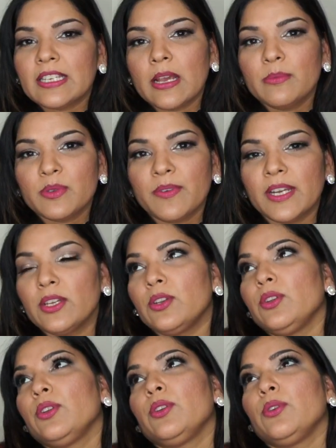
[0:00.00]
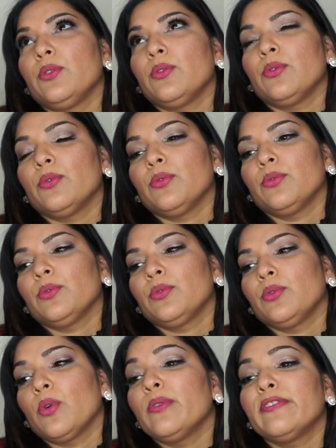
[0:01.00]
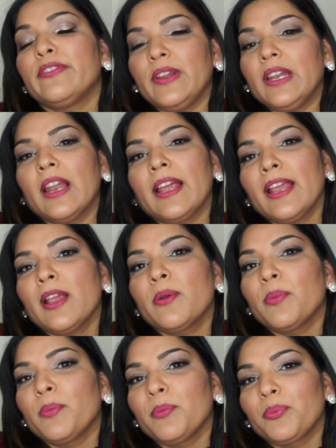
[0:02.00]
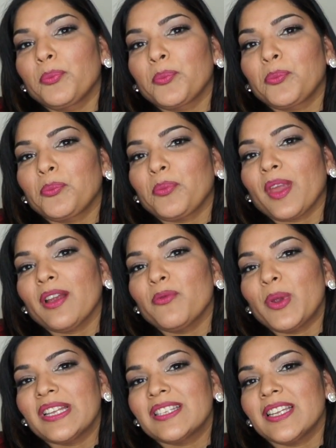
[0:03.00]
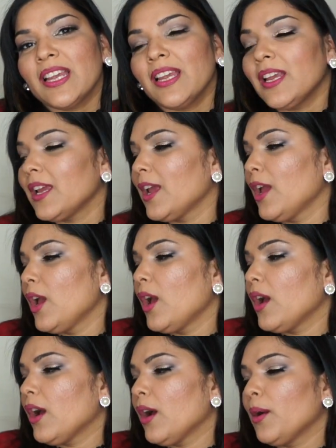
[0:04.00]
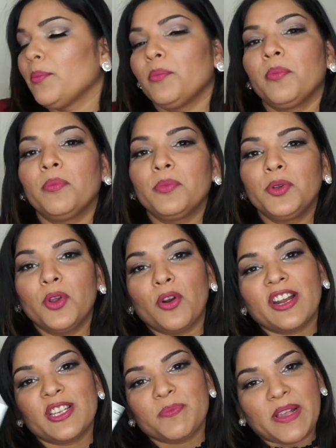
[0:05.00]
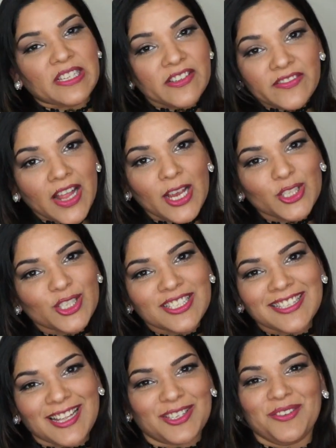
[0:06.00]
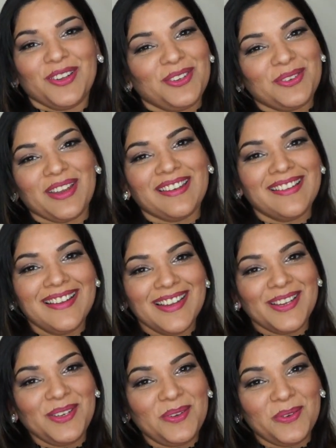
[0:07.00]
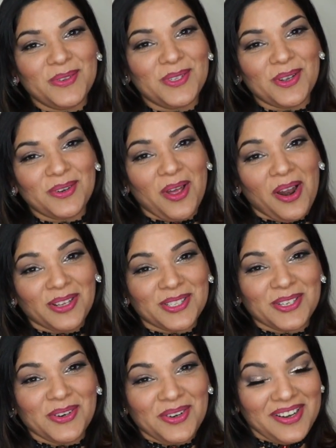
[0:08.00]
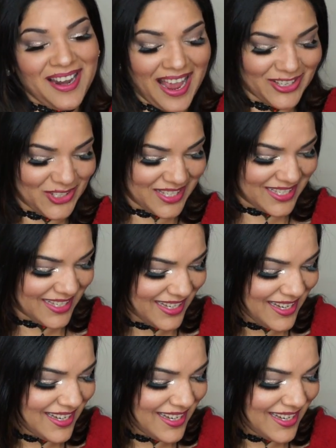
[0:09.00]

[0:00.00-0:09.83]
times when you don't feel like wasting um, your expensive lashes, that's how you can use your dollar store lashes.